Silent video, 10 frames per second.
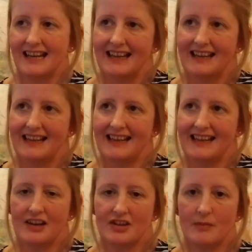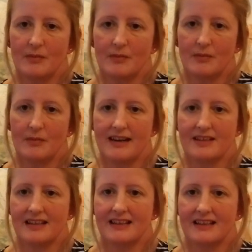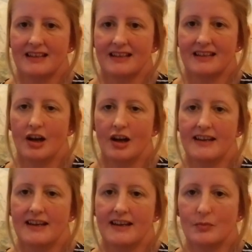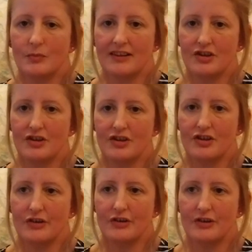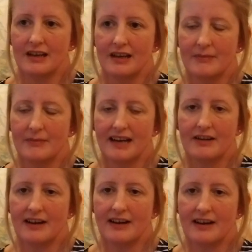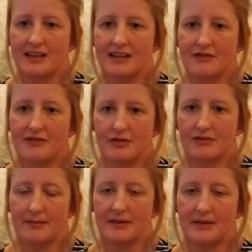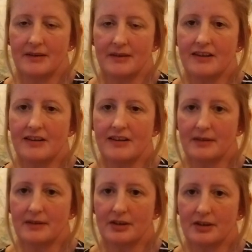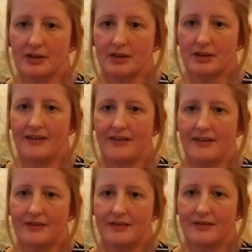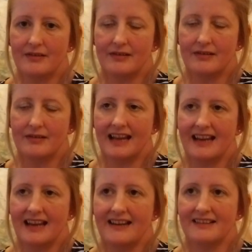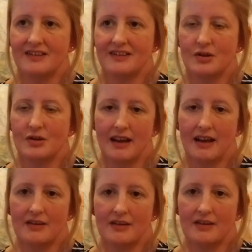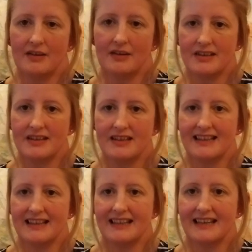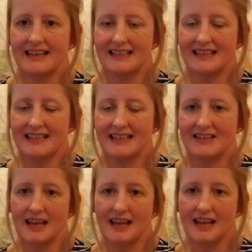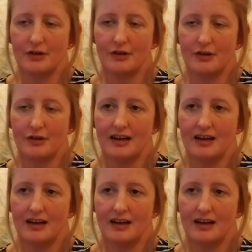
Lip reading: it's like sometimes the client that you went to may not have any friends or family, may not be able to go out, and you are the only person that they see. So therefore,